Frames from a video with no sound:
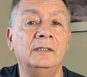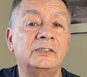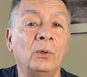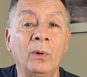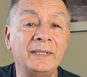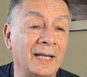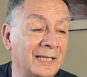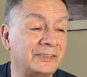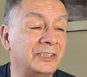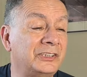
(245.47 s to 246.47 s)
So what
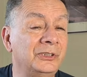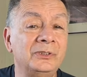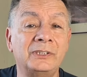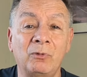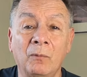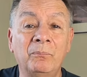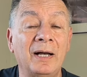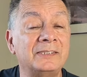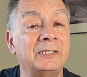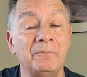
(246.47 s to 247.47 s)
constitutes a
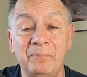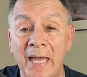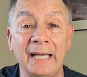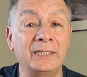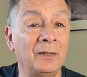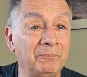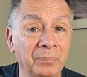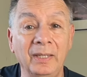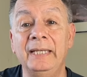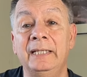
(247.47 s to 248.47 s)
robust backup
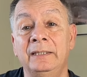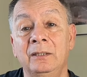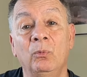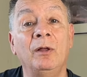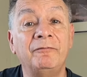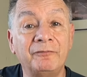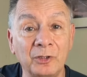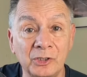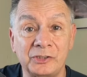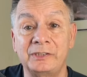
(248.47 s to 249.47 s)
plan? Well,
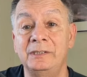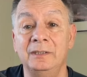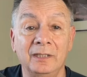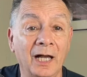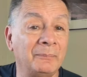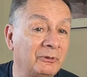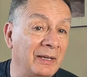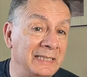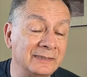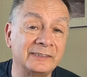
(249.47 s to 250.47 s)
first,
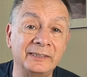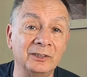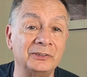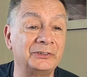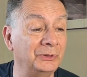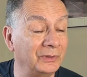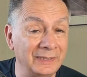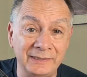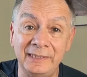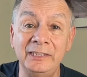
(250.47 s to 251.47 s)
upgrading skills through
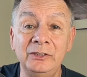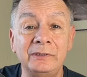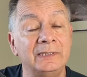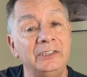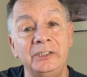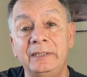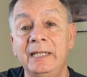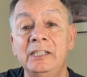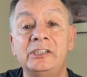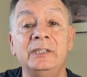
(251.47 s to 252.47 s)
continuous
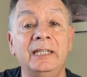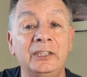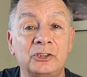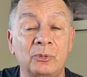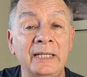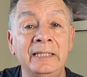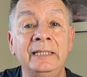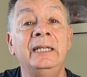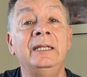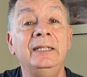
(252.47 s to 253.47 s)
education and
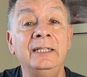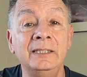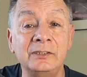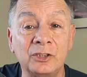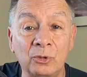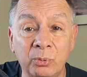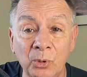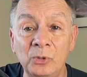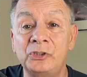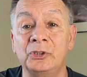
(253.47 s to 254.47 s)
training is
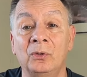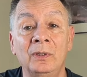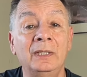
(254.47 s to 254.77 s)
crucial.